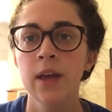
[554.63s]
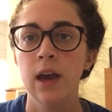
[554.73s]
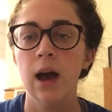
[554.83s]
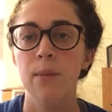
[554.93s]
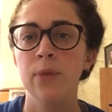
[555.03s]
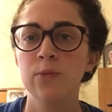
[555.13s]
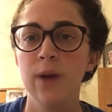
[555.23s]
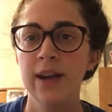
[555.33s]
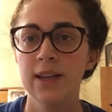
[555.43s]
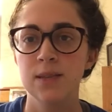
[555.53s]
the
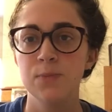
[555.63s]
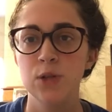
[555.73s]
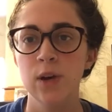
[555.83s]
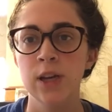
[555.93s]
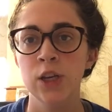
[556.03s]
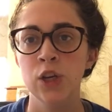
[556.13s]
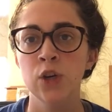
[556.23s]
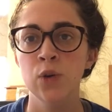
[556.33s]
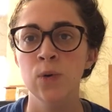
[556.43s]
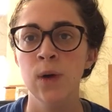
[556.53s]
radius between
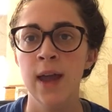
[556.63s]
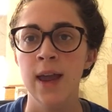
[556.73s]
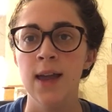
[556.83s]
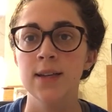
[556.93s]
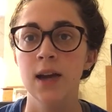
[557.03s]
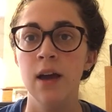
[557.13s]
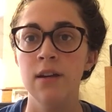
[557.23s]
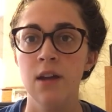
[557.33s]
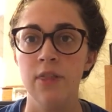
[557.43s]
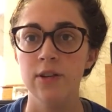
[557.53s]
you and
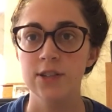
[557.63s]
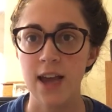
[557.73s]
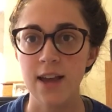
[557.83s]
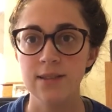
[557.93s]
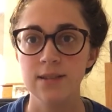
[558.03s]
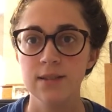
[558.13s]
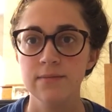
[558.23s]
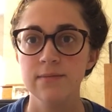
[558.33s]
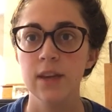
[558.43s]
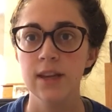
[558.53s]
another desk
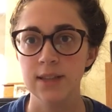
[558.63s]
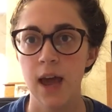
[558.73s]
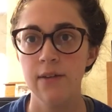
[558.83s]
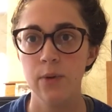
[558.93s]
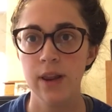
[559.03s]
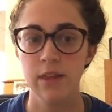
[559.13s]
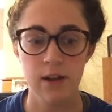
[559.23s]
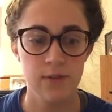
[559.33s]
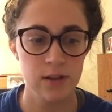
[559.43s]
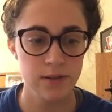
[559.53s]
is kind of the way to
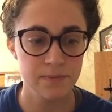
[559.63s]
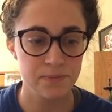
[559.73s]
think this